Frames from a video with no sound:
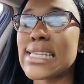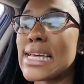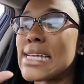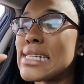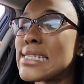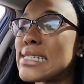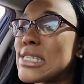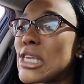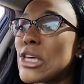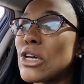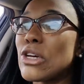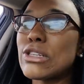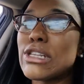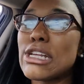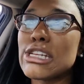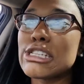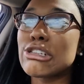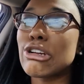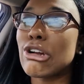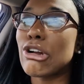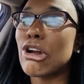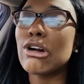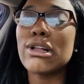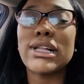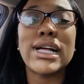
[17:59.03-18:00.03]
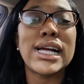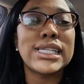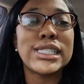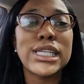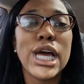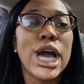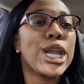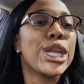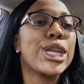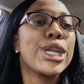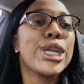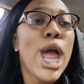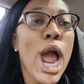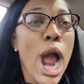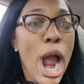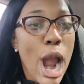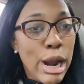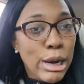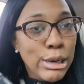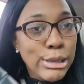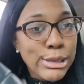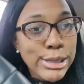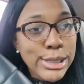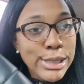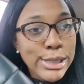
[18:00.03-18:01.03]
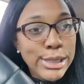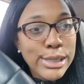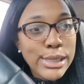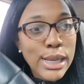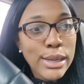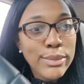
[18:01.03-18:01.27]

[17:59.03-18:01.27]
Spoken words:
until this girl is a nurse.